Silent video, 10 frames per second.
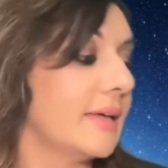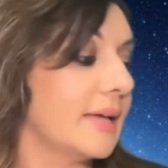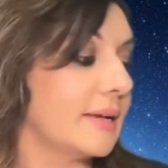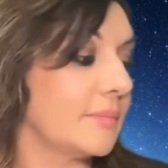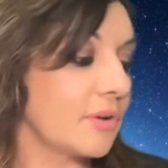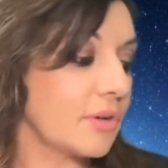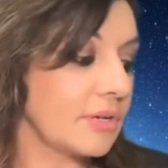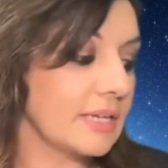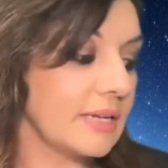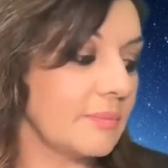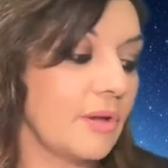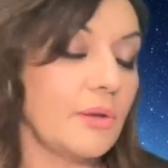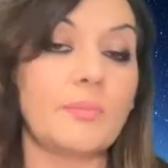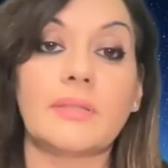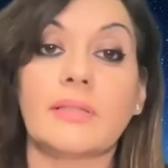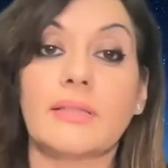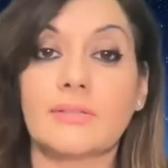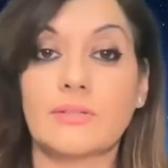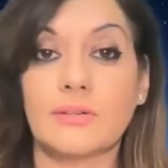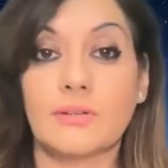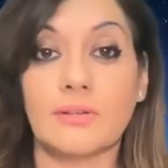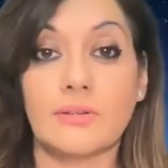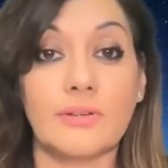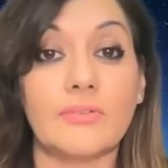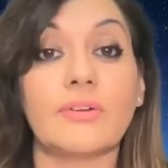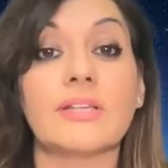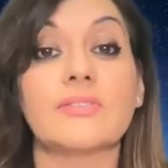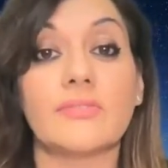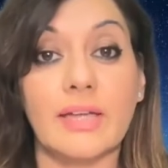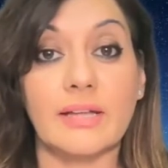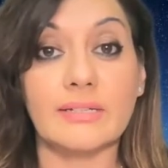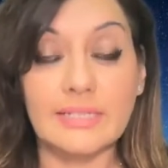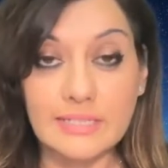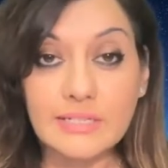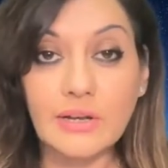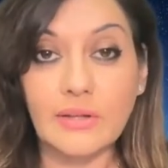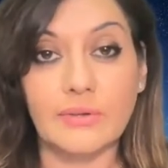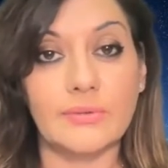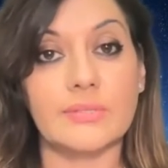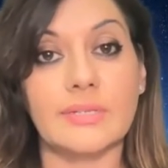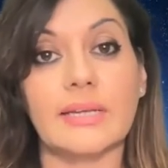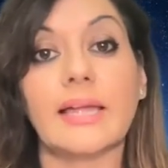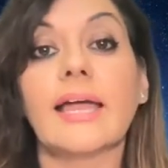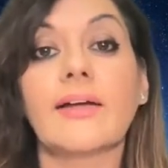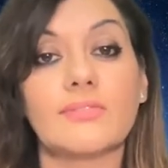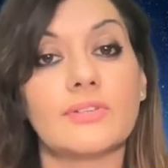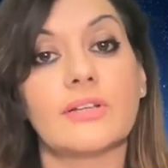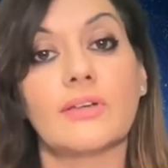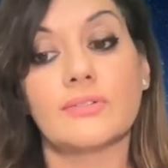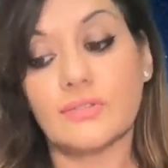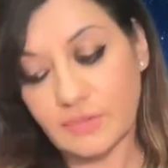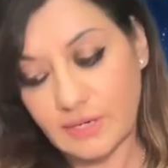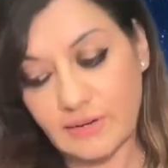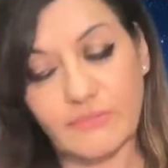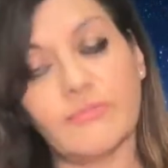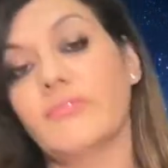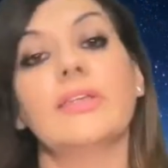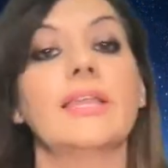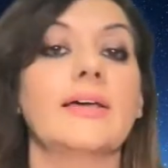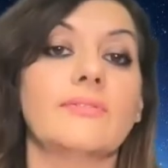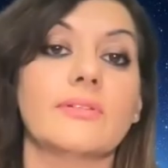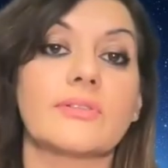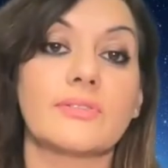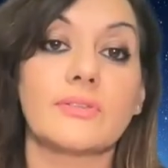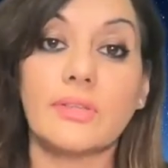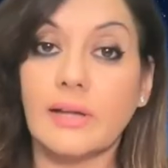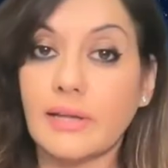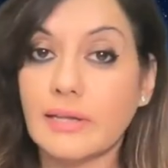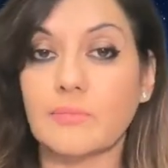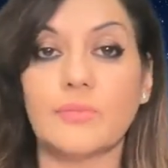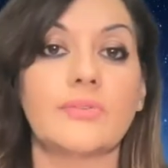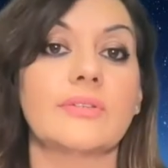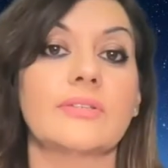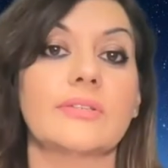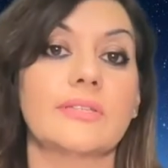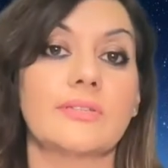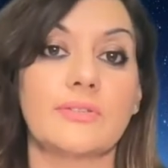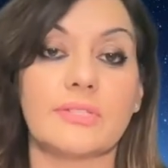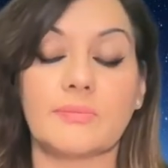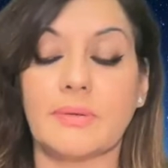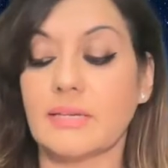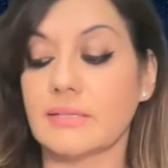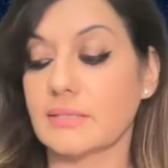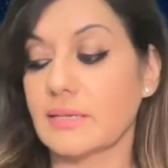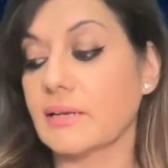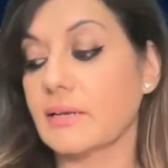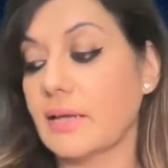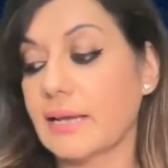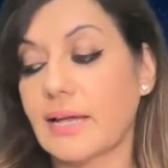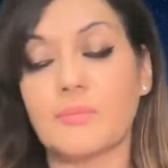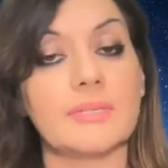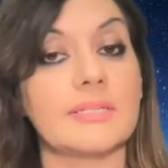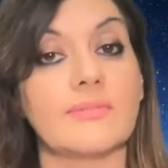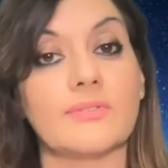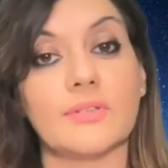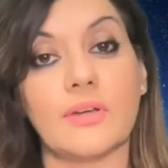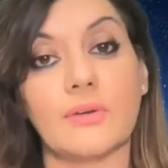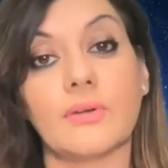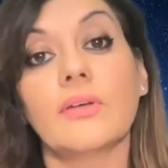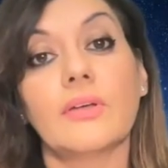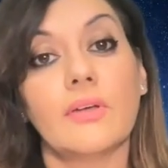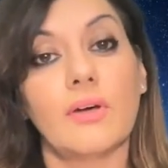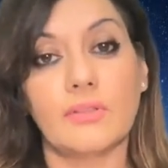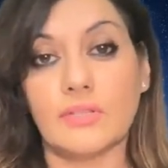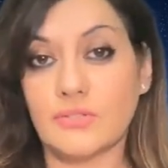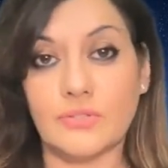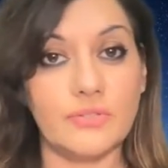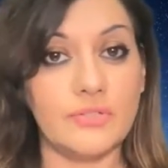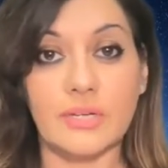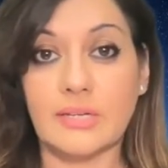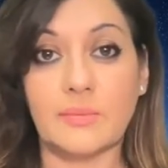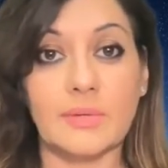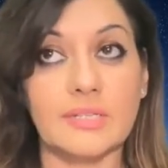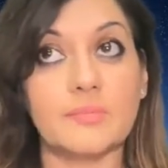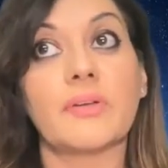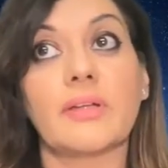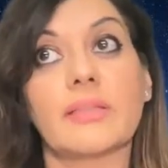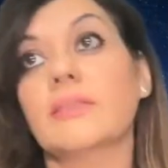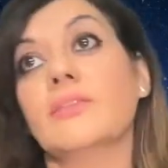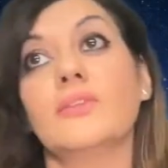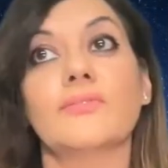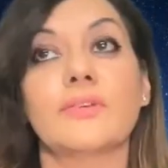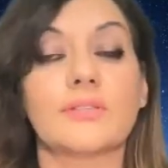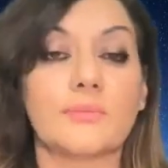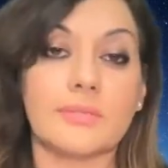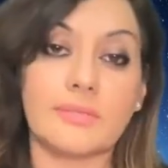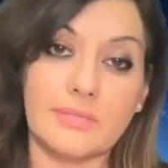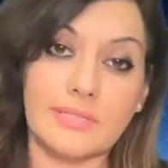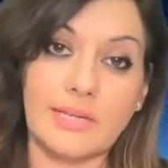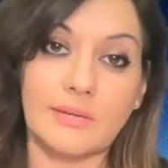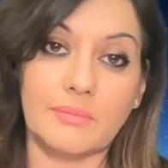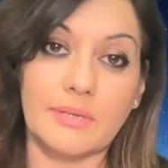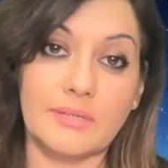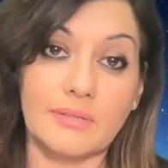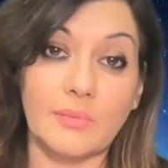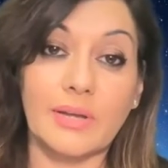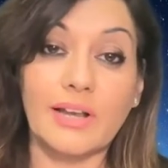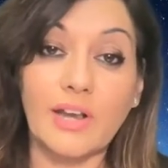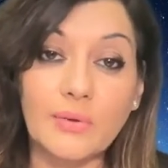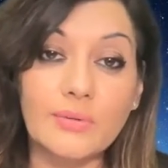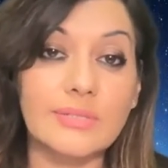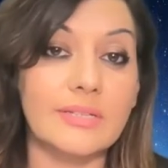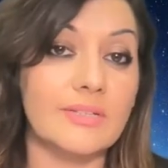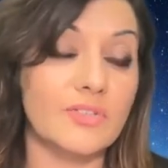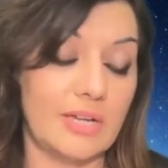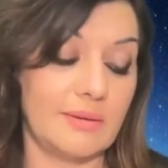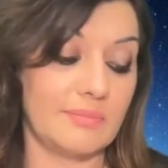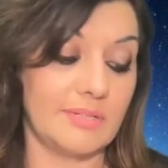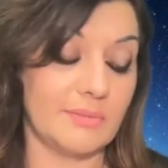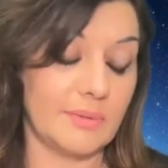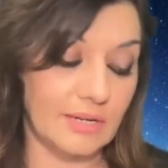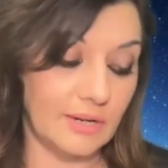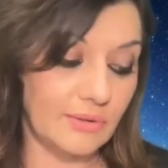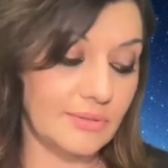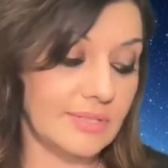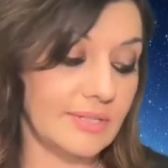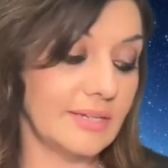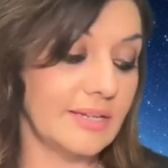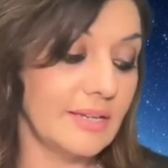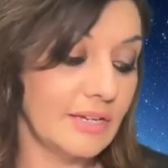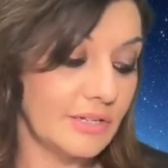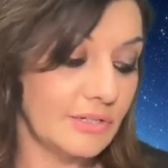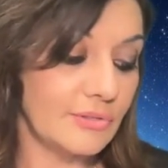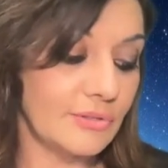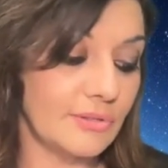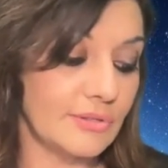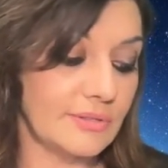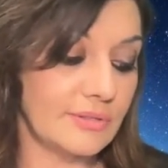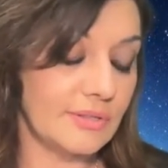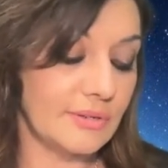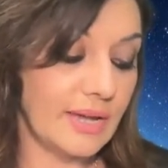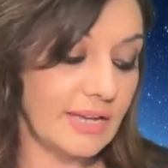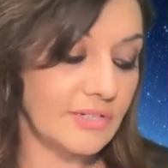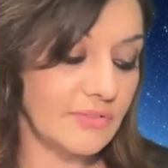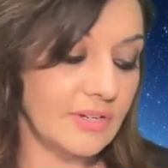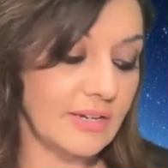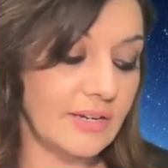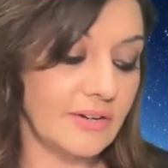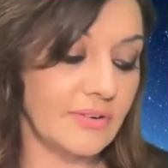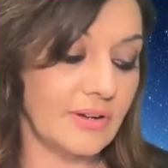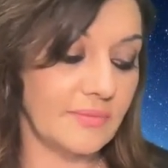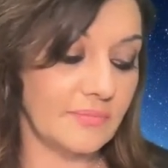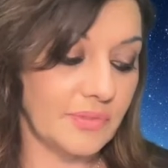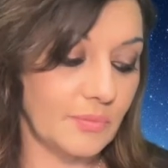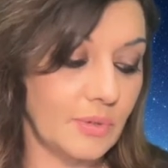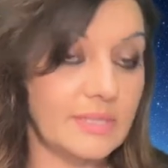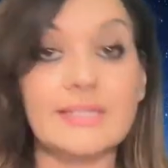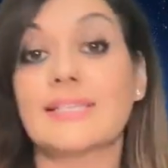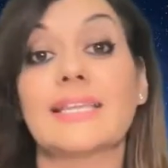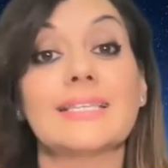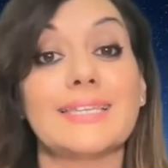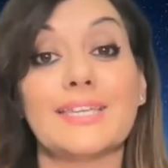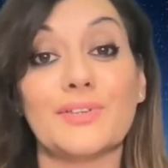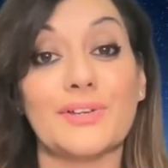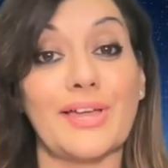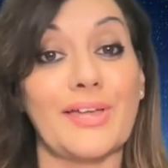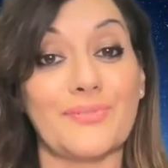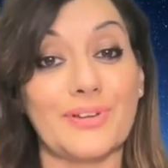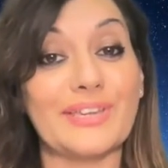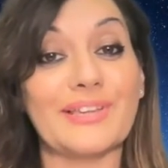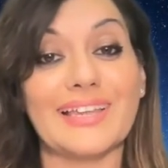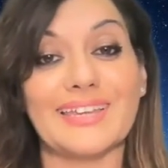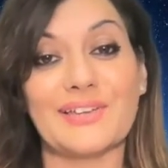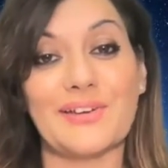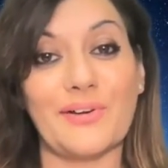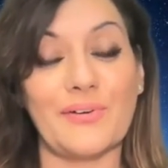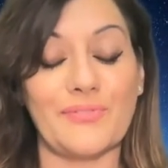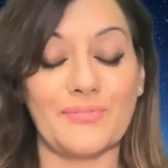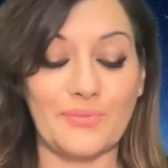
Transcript: And I'm not going to keep hoping that that's going to, resurrect. It's closed, and I have to close it on every level so that I can move into this new space and allow myself to go on this new journey where spirit and the universe wants to take me. So we're closing chapters, we're closing doors, end of an era. What is ending in your life? What are you letting go of?